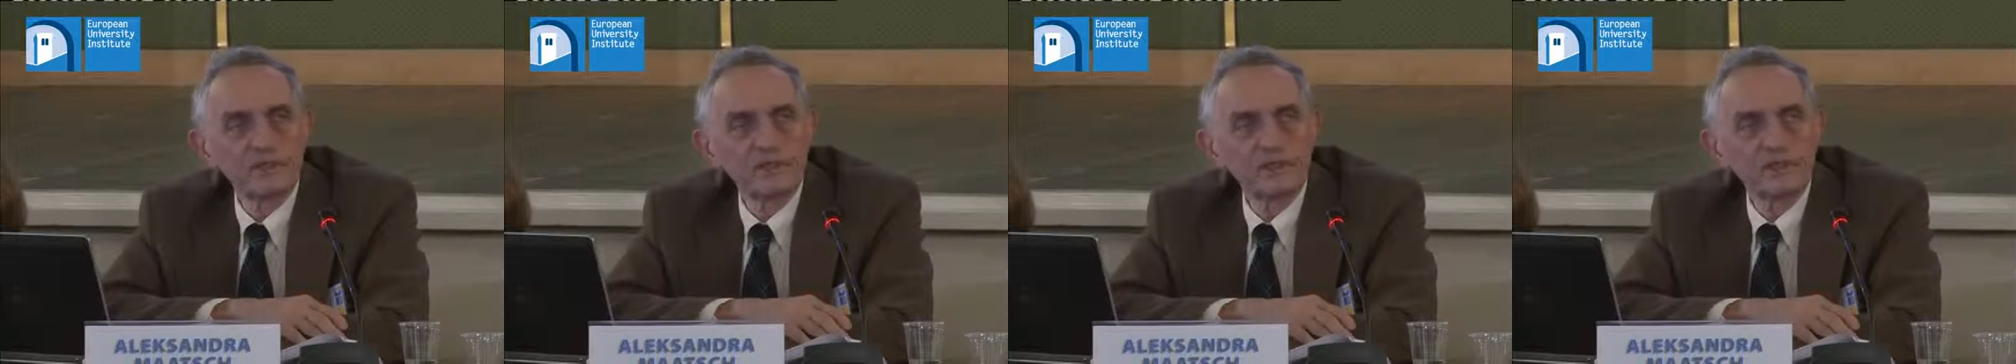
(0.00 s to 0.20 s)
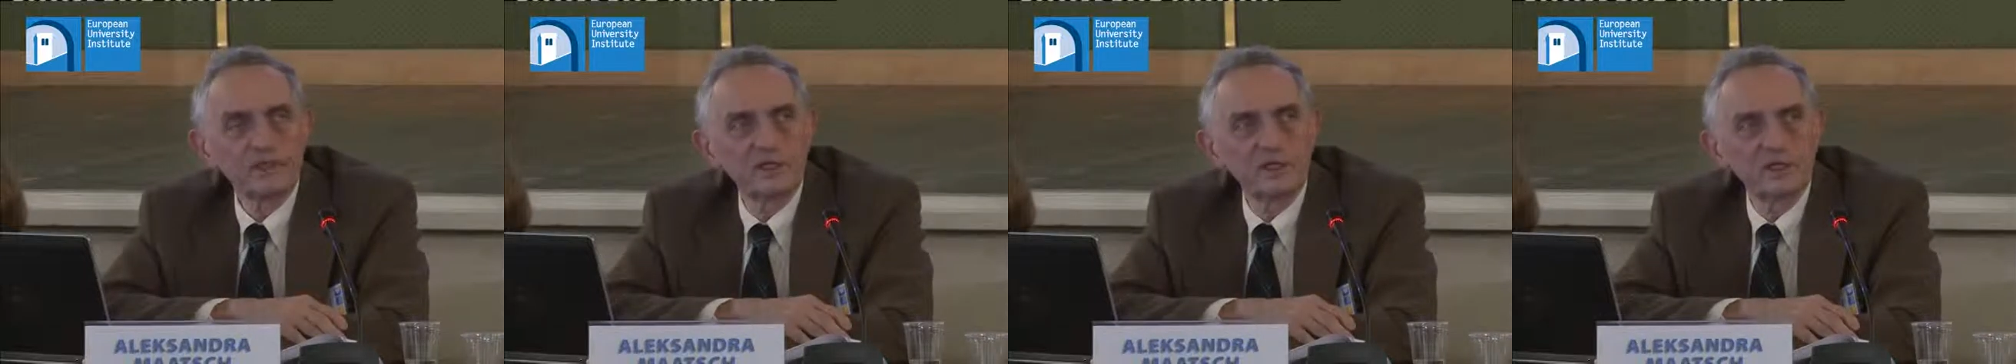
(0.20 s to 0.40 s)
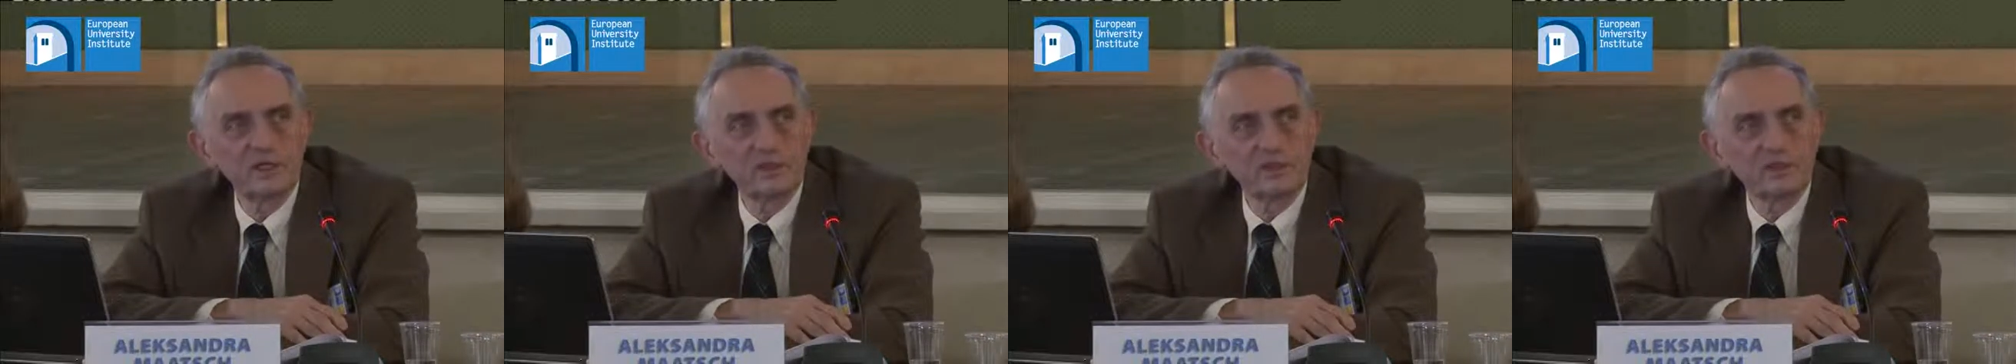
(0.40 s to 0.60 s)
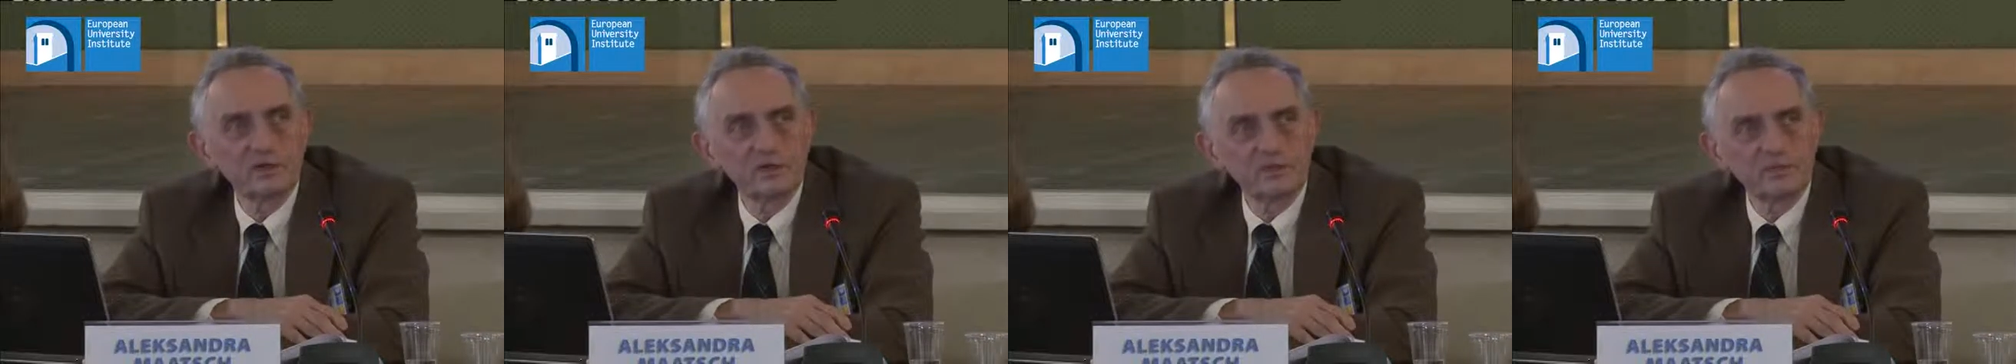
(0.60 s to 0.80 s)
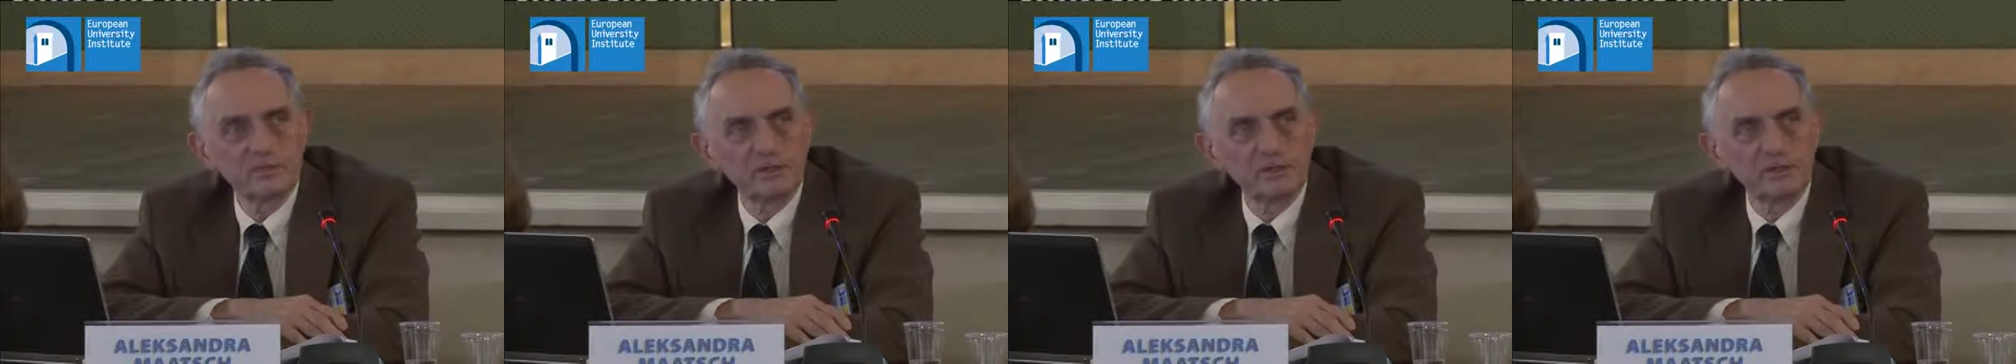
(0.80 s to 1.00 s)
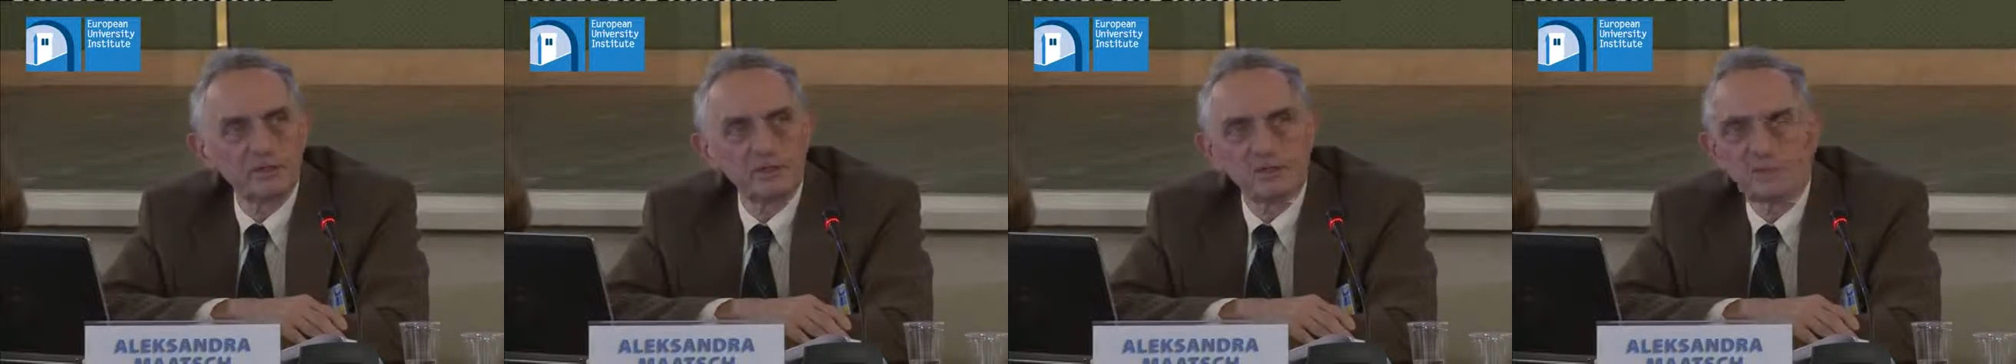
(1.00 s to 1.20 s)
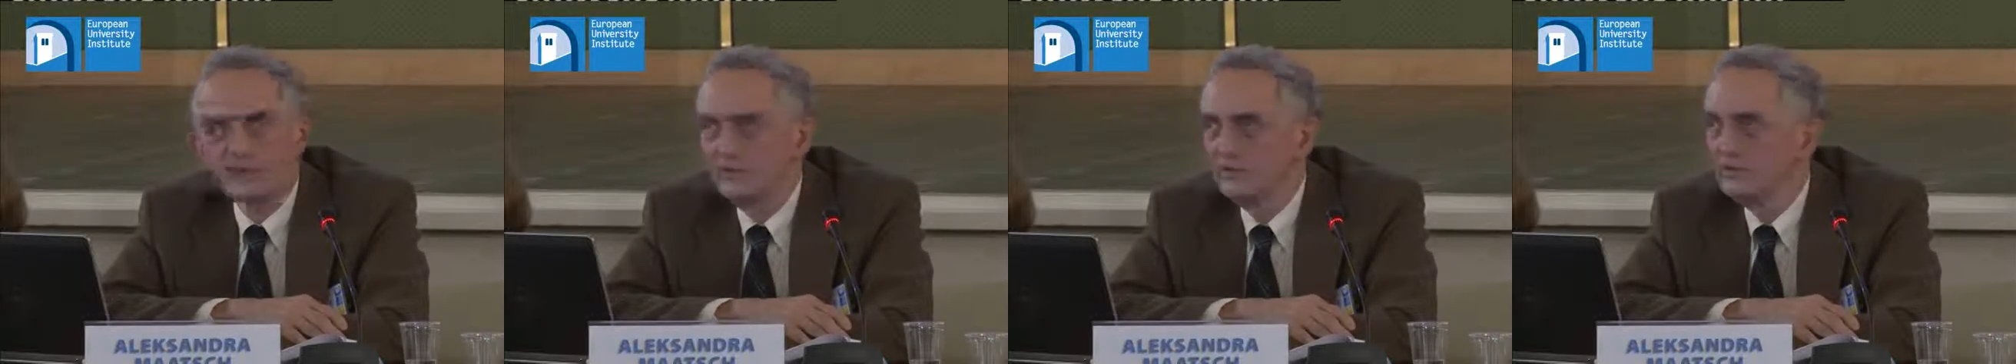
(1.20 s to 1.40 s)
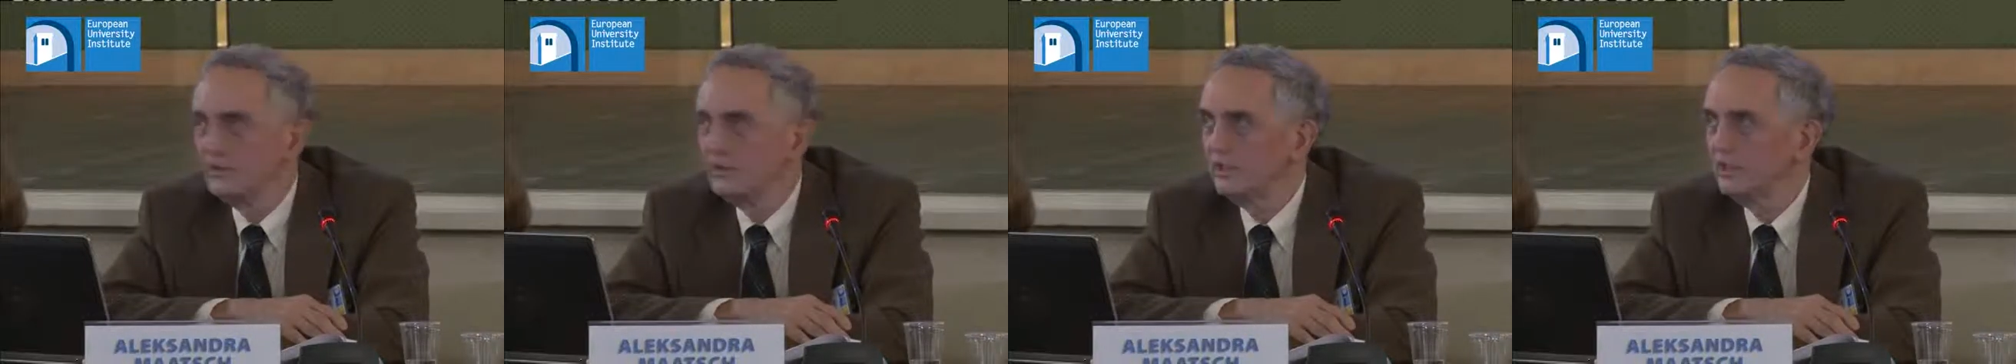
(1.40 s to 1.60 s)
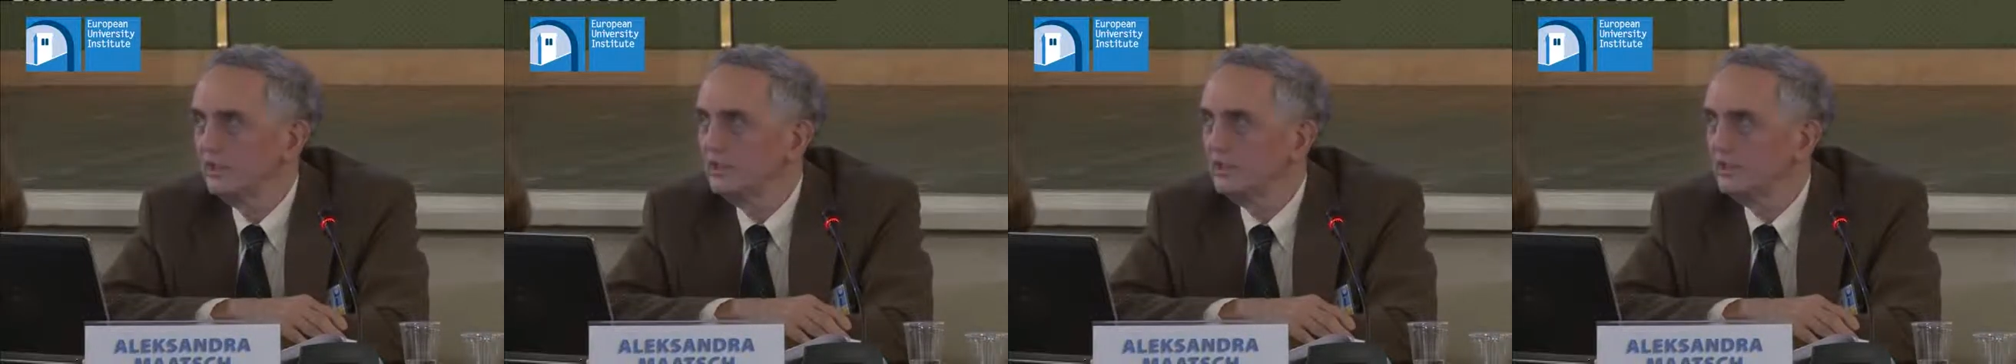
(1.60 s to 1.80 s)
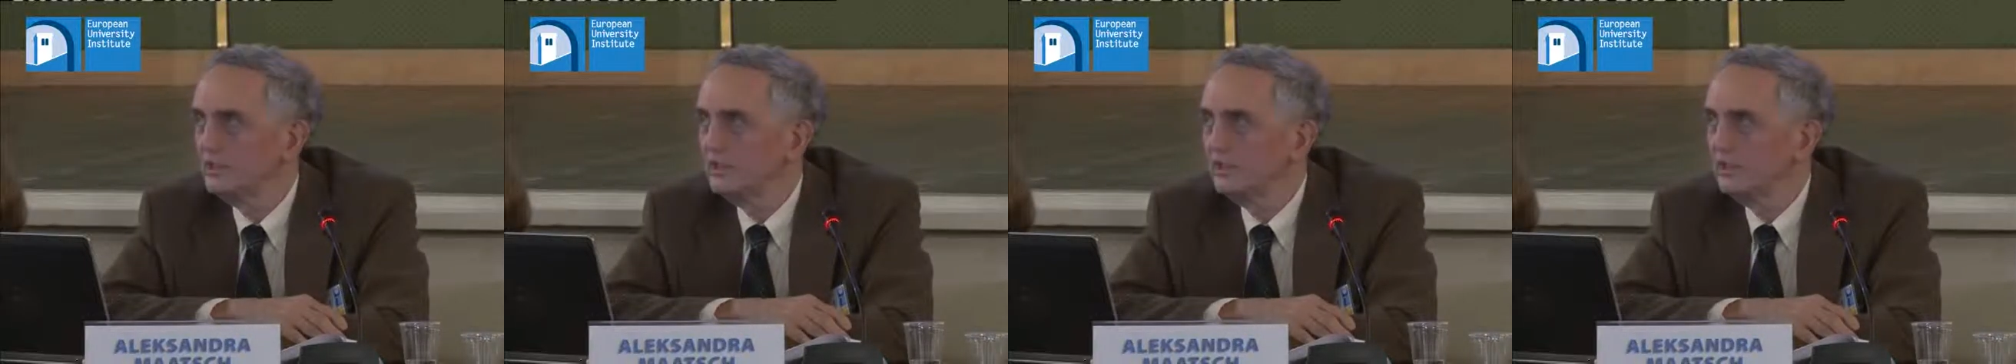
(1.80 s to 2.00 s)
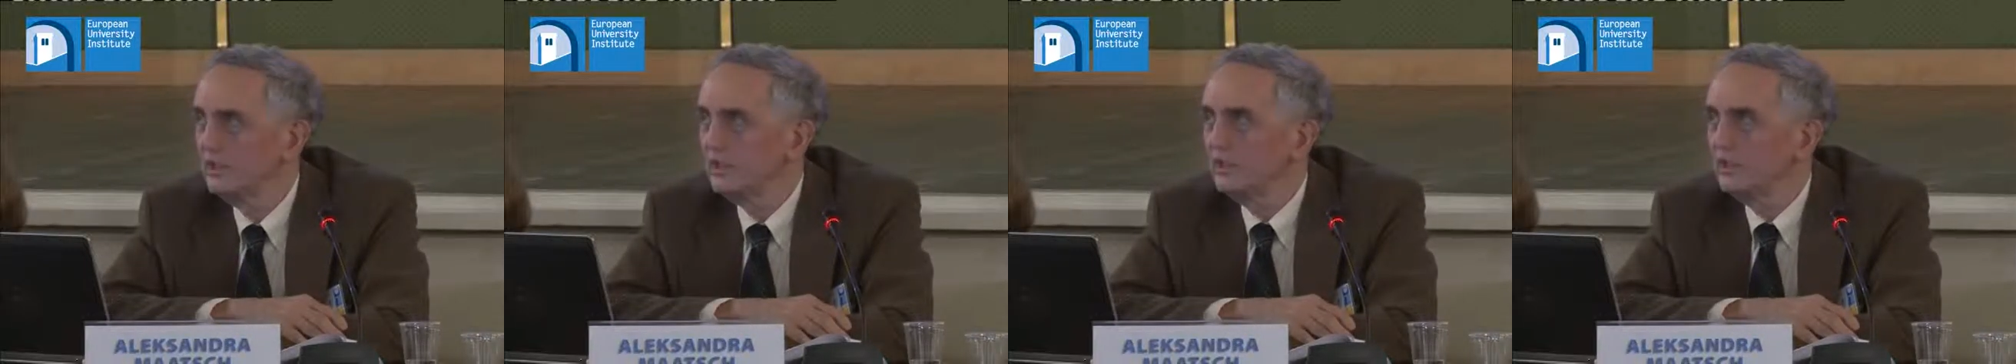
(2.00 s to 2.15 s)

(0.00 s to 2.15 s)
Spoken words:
the European Union's